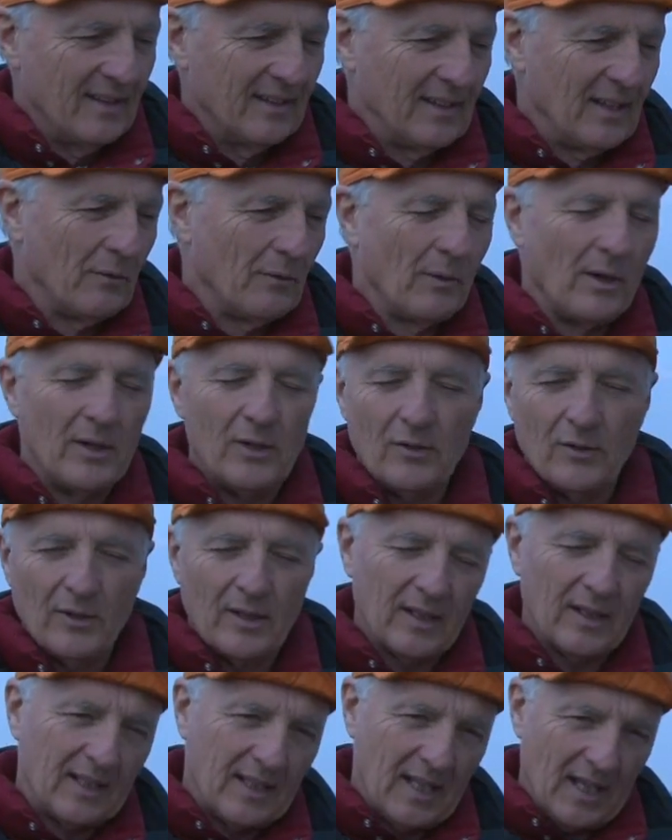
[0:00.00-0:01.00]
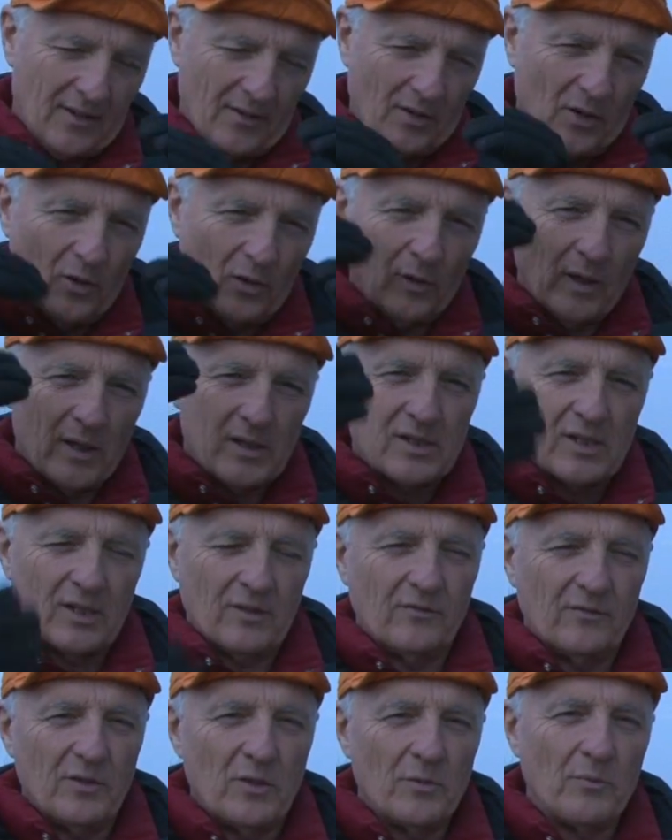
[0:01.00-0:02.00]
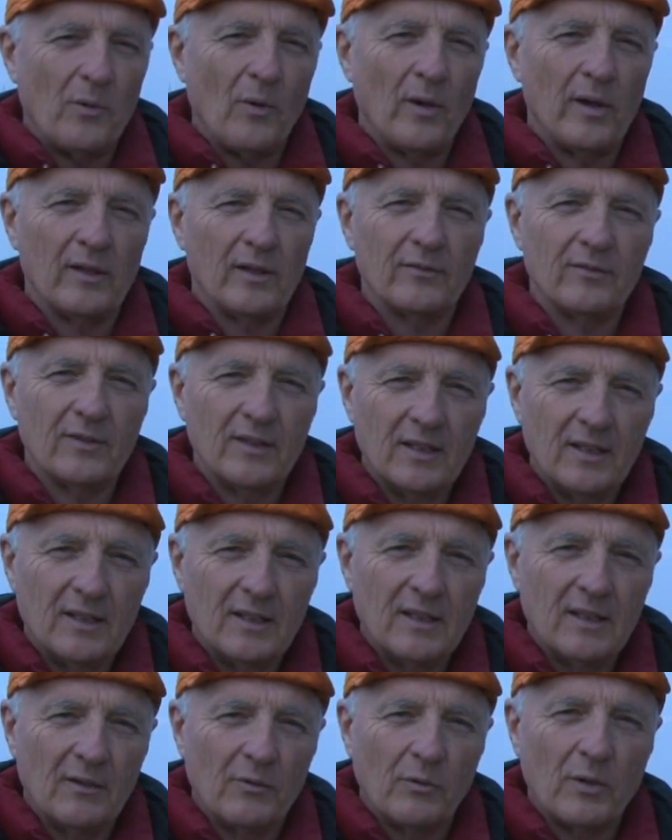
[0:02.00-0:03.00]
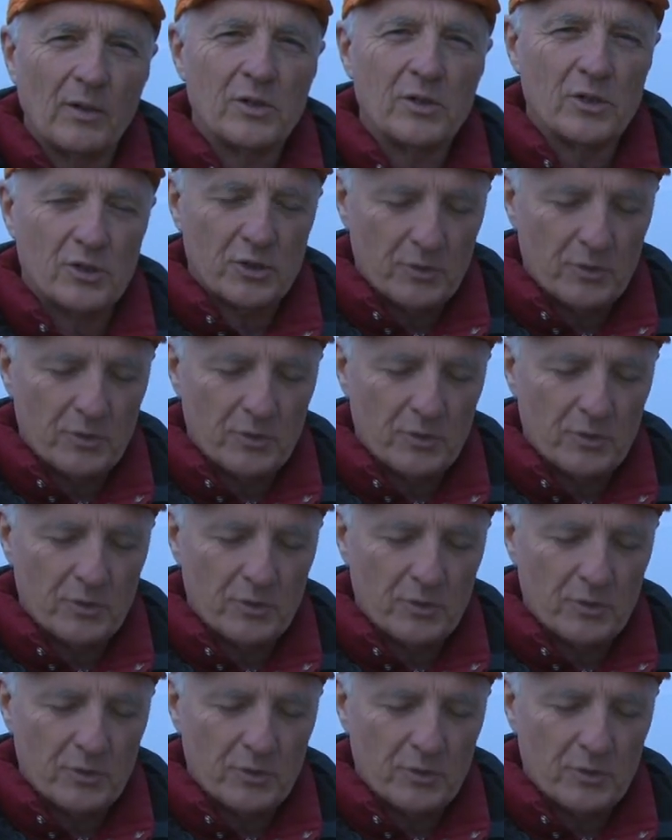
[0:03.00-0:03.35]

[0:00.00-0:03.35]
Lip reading: That way you can get kind of the holistic viewpoint of what you're